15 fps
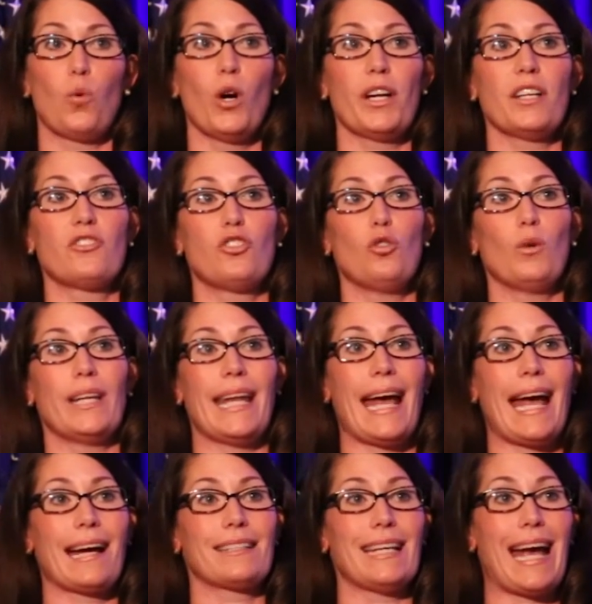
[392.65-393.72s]
wanting to
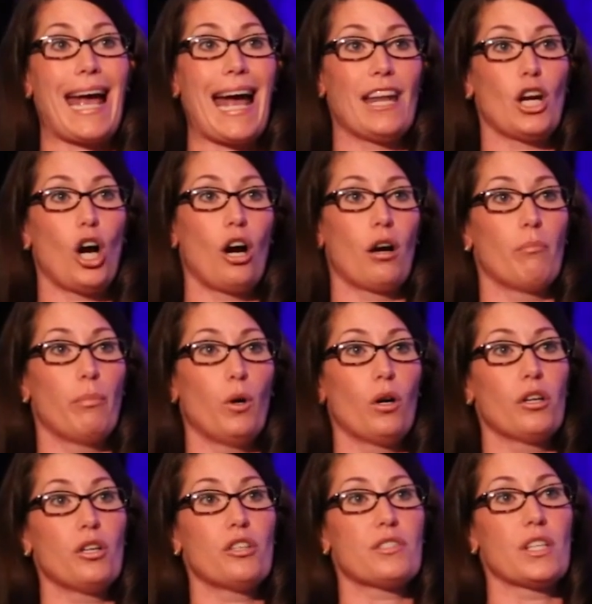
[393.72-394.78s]
enact at our
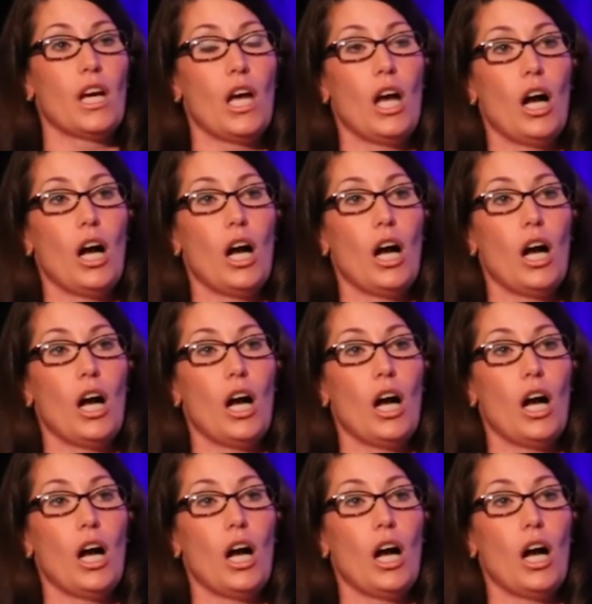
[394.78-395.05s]
borders